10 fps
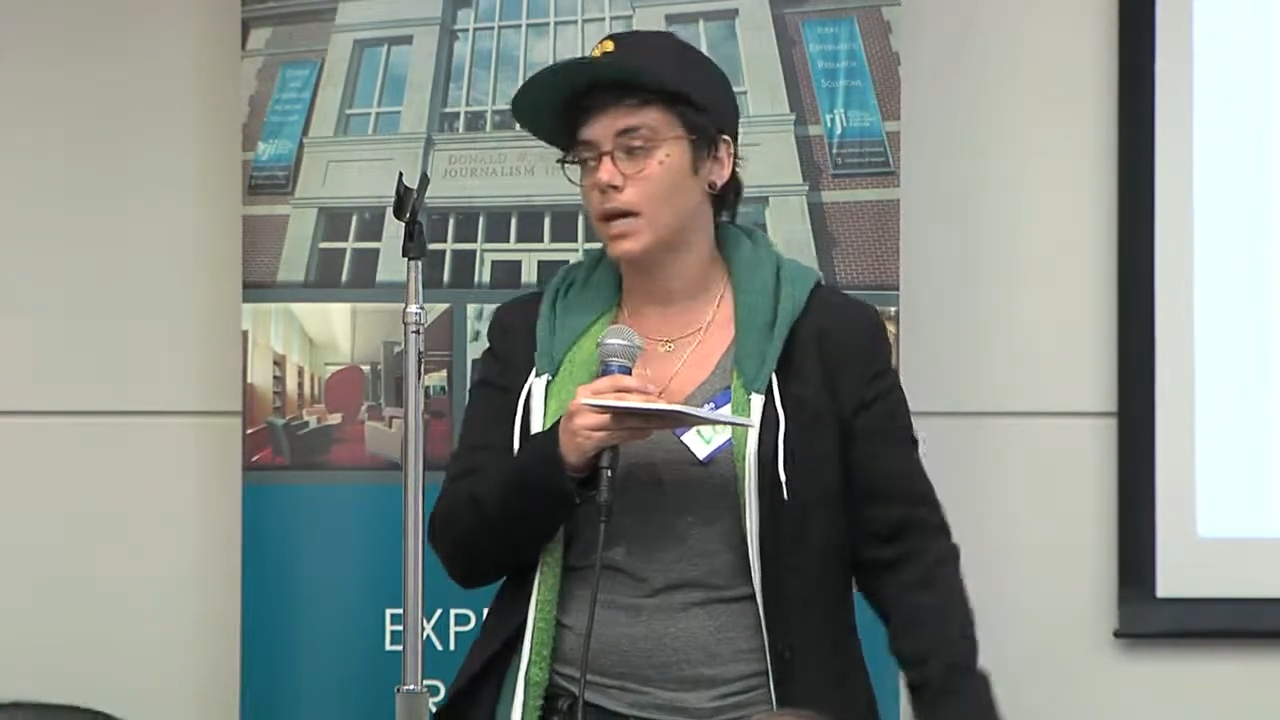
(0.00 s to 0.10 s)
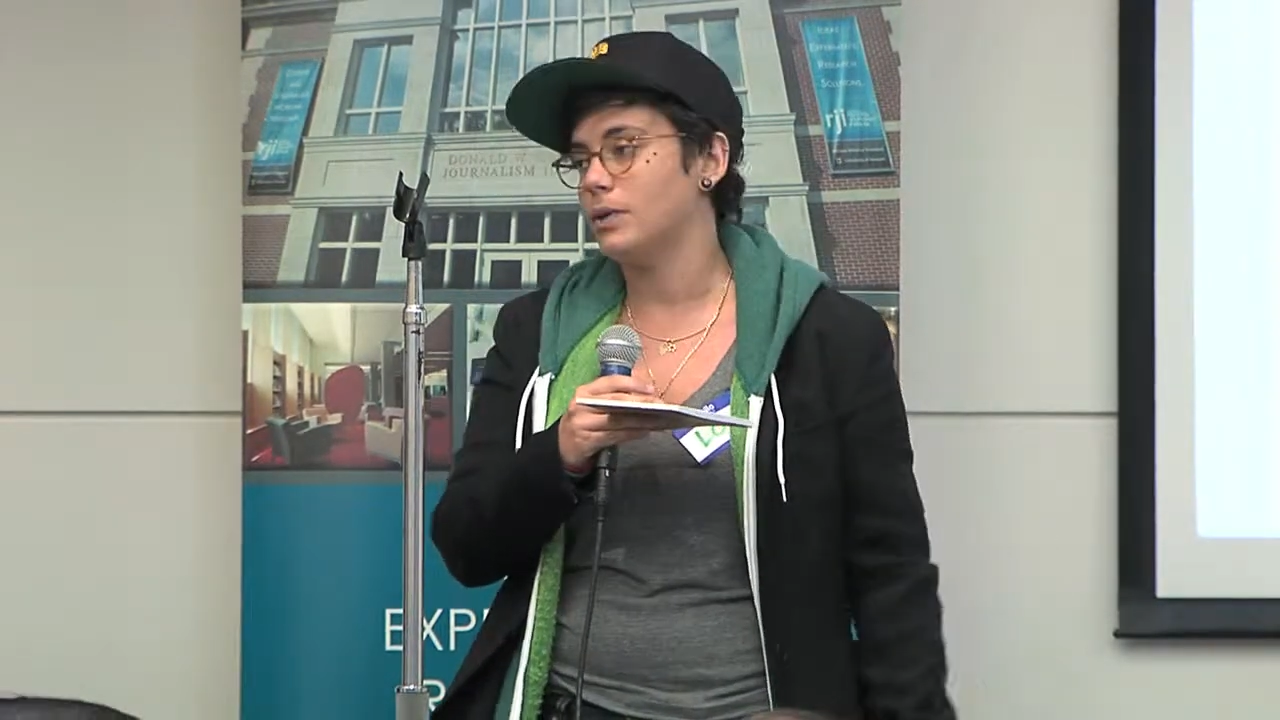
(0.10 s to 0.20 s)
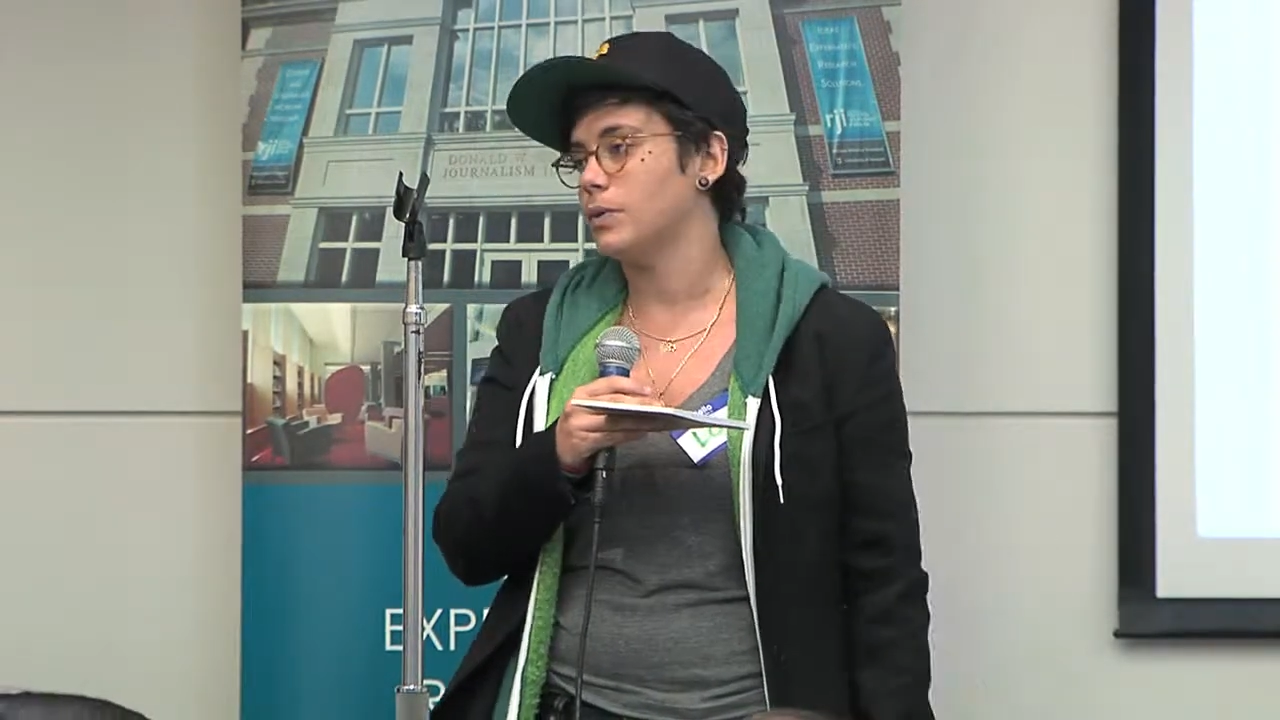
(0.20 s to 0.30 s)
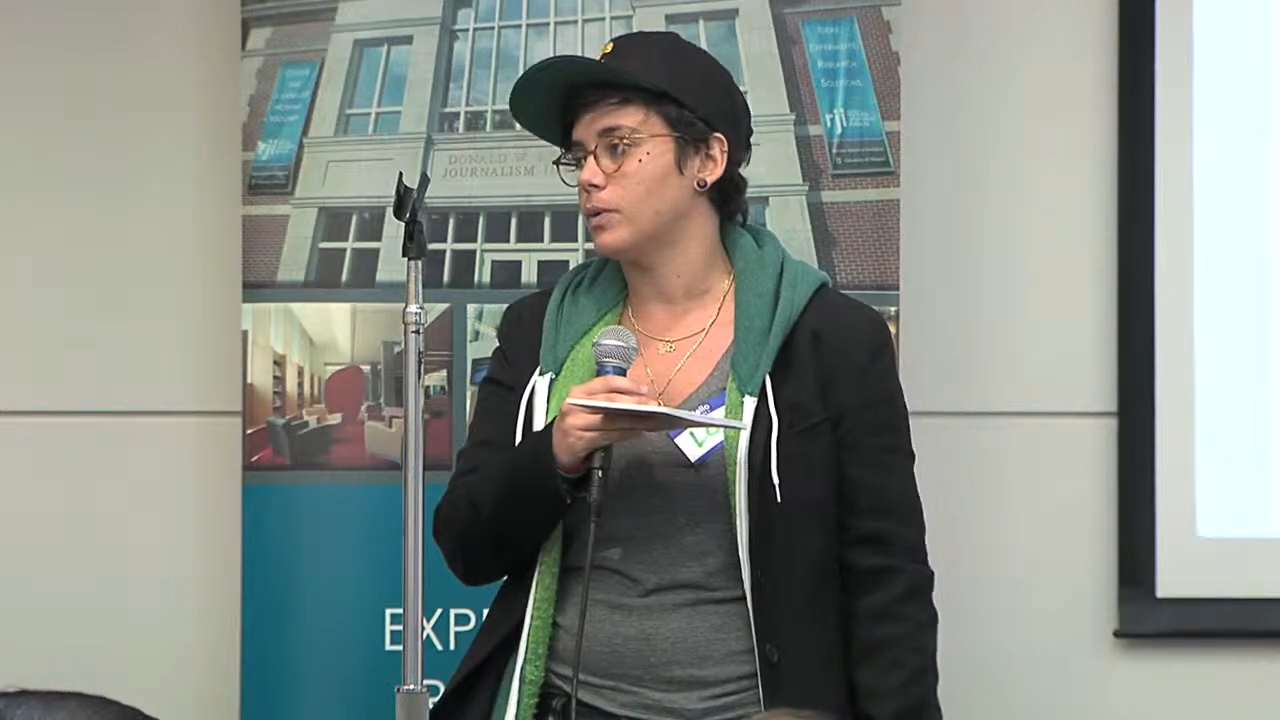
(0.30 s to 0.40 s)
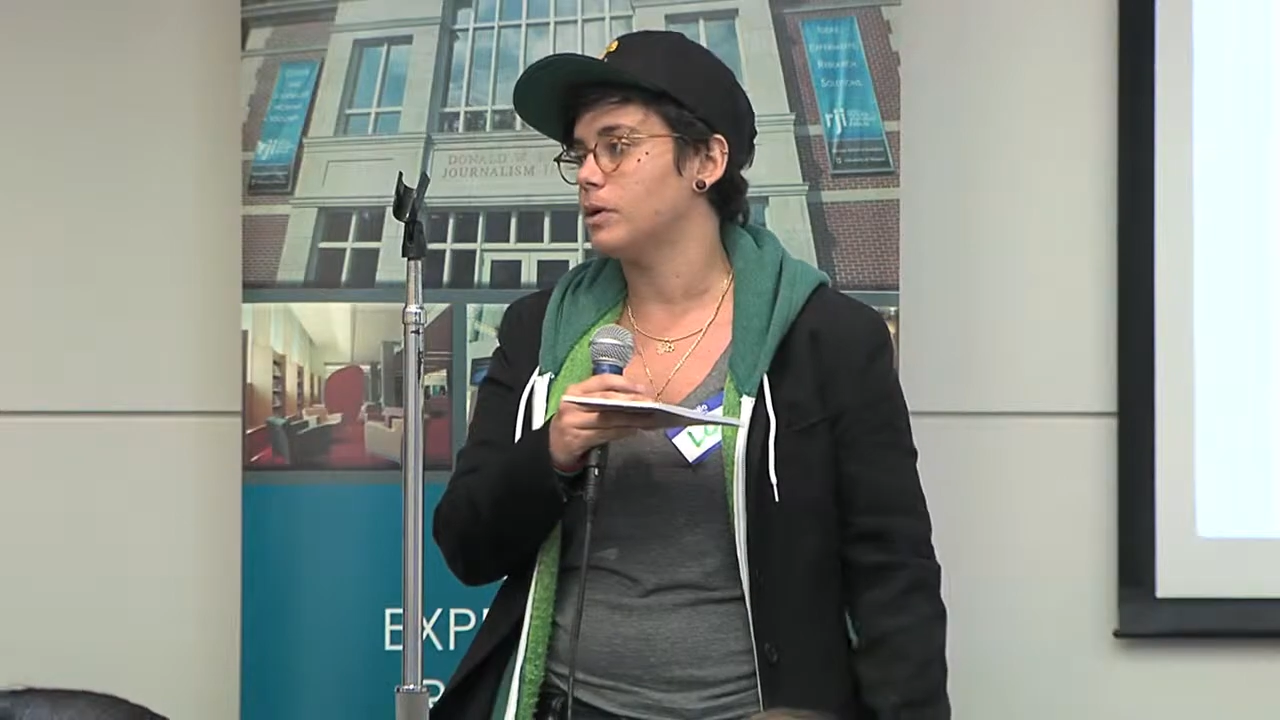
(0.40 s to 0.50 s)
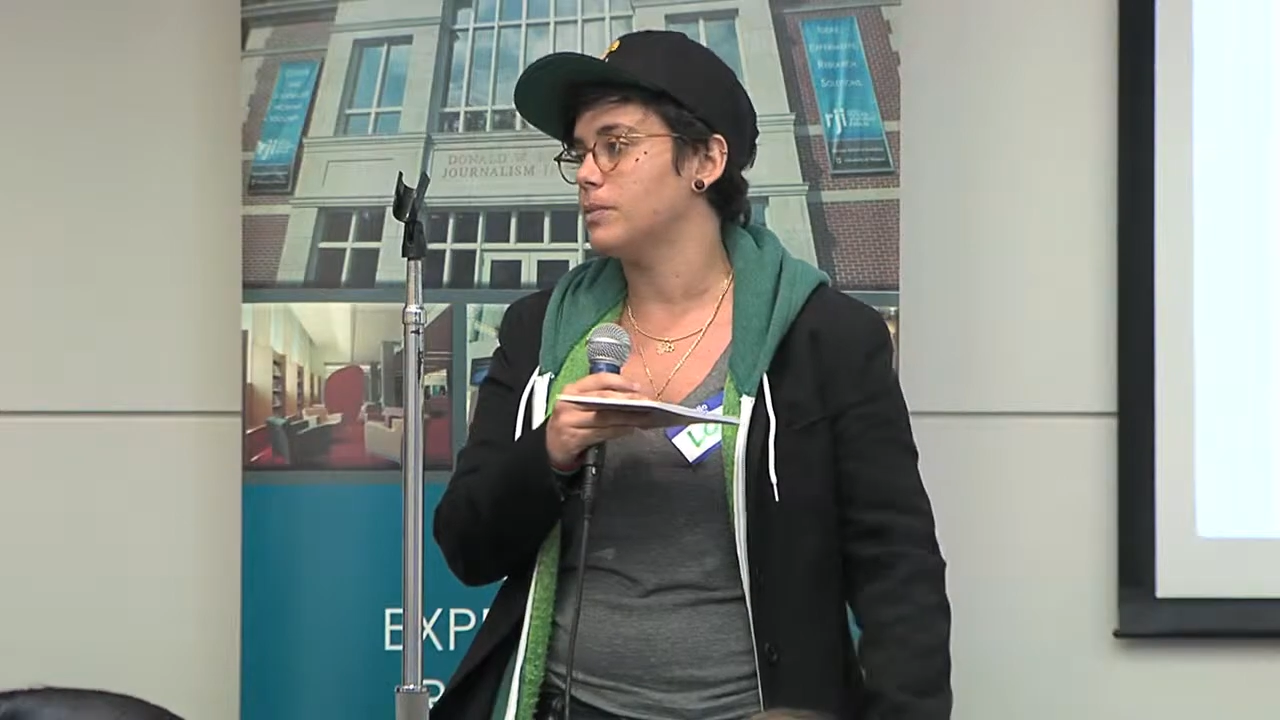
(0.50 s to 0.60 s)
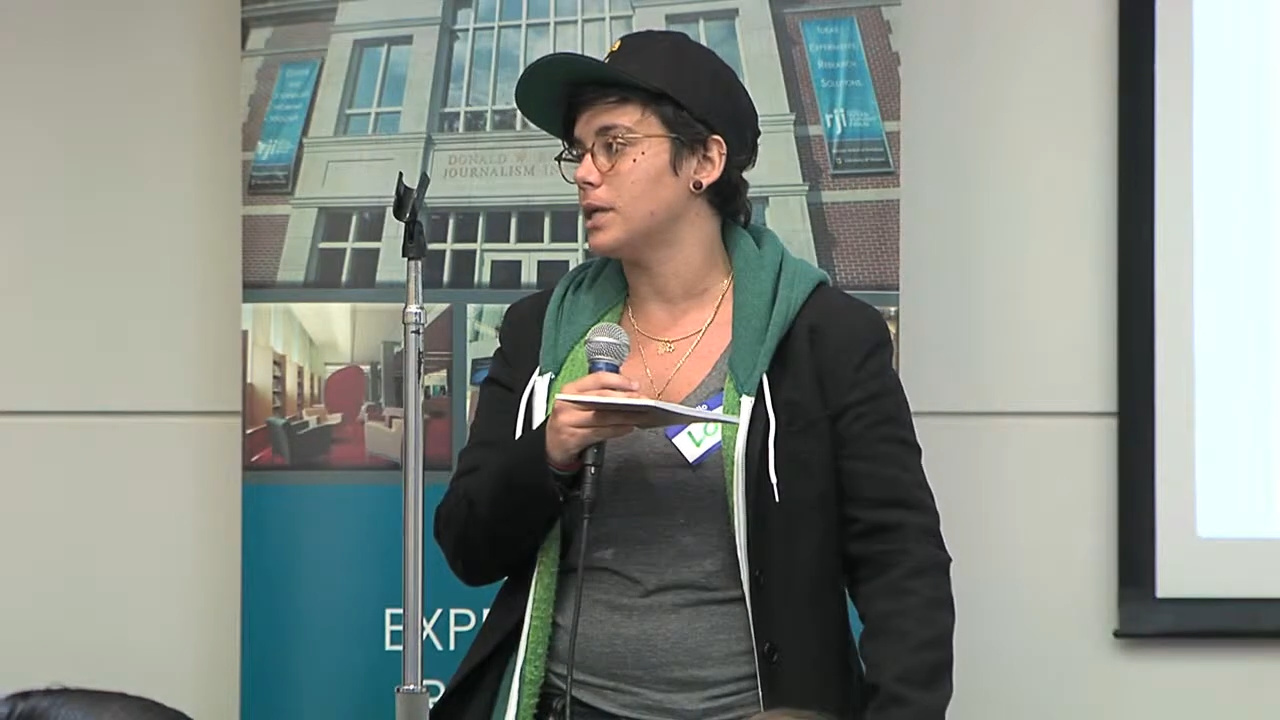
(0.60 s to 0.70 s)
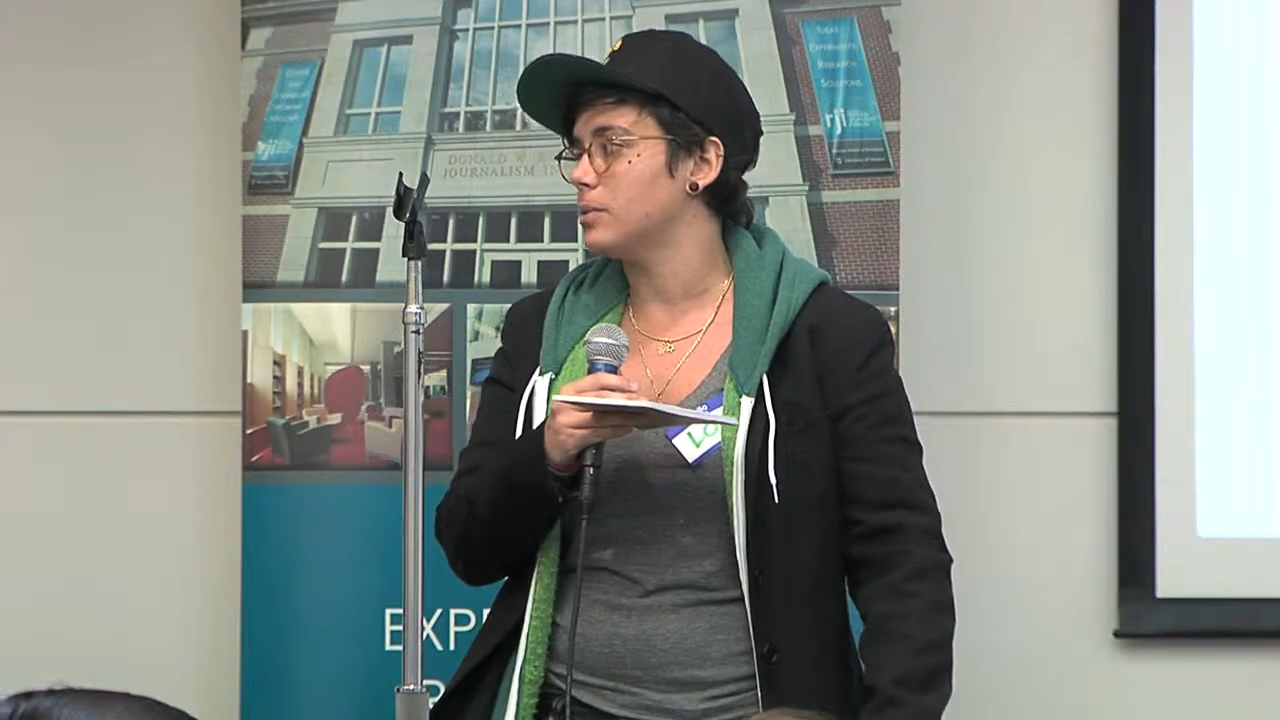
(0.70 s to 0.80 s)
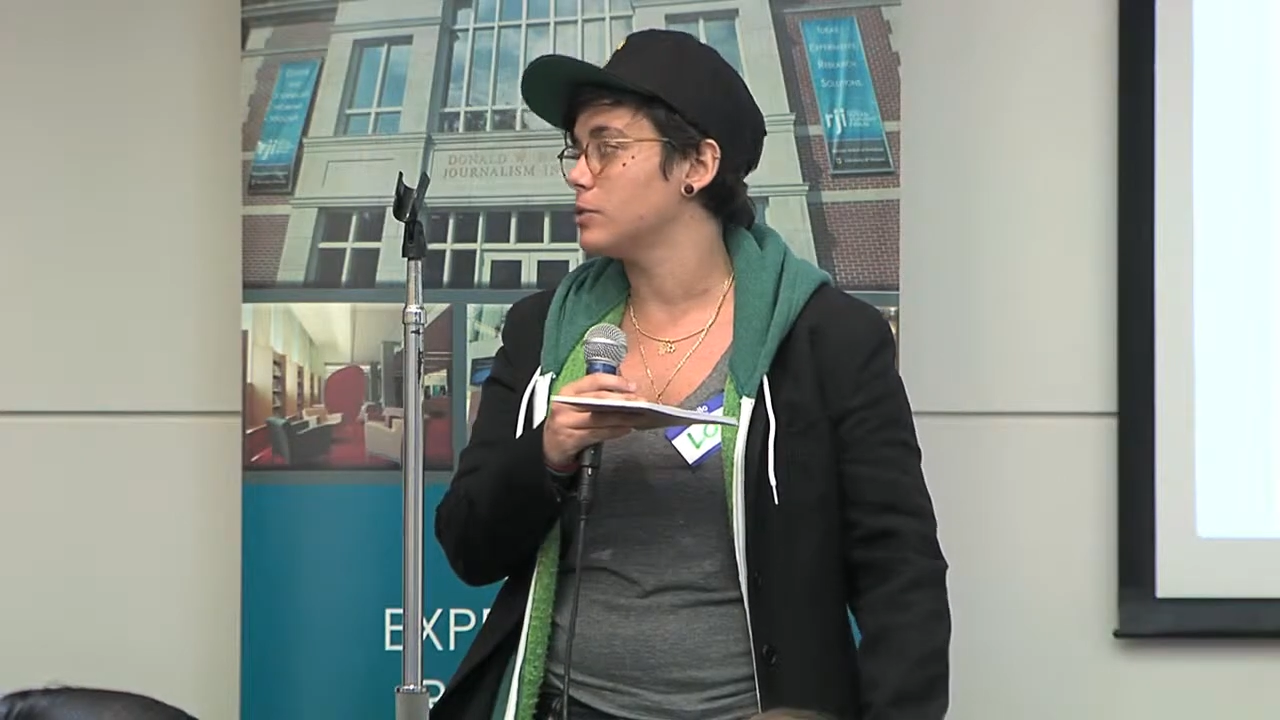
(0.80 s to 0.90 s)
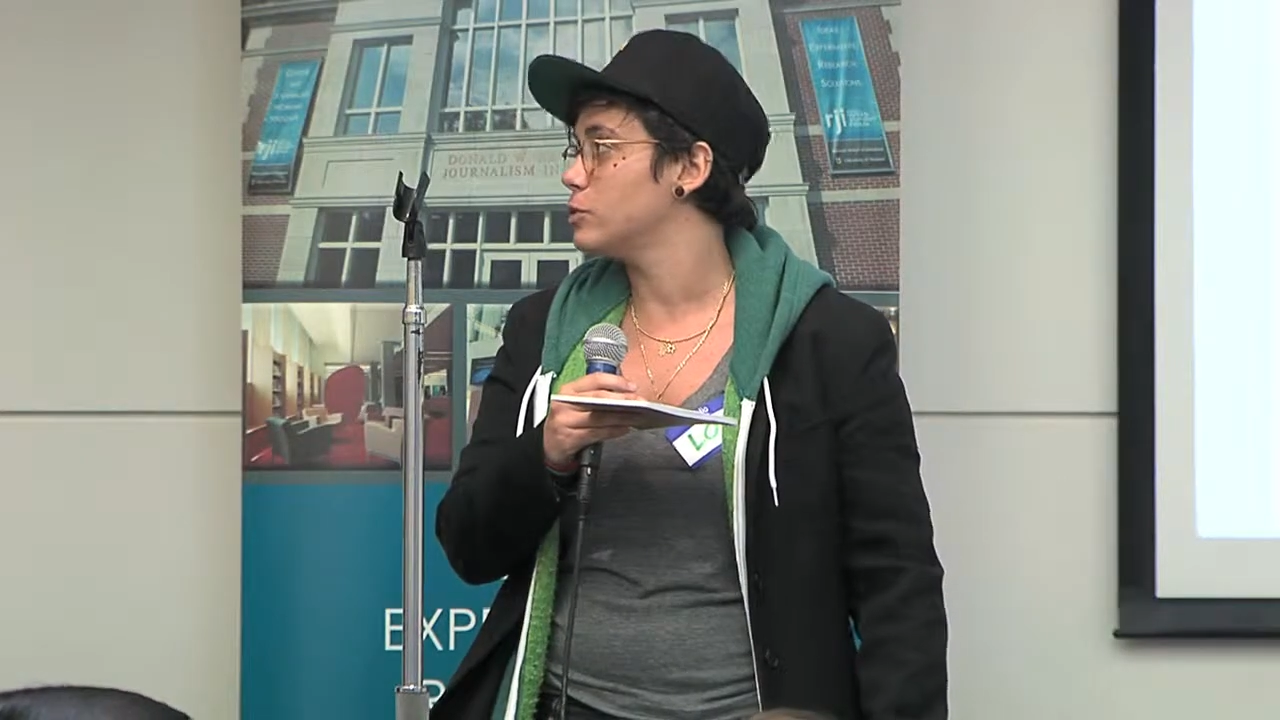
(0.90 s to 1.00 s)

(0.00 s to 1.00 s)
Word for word: and we want to be able